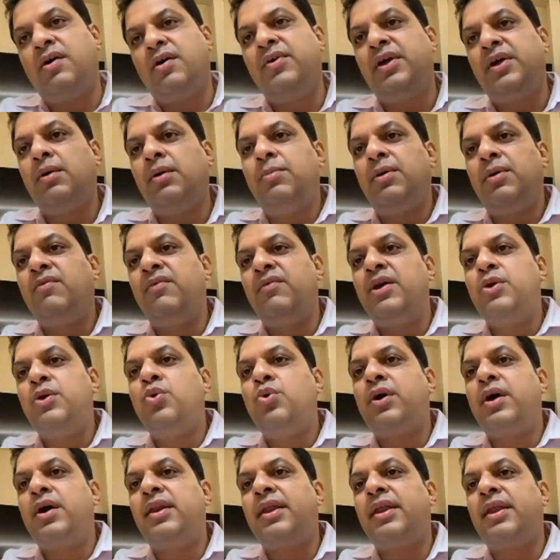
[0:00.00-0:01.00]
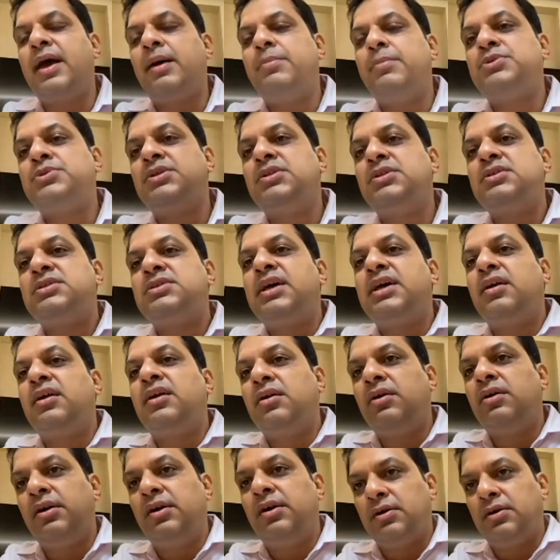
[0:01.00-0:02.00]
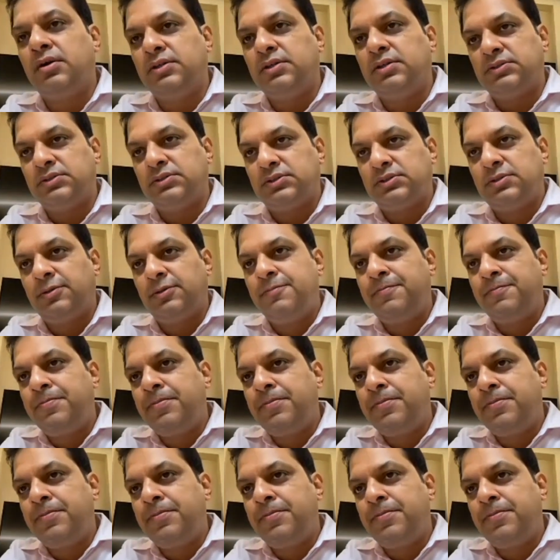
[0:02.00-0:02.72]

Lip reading: available where you can capture the sector returns,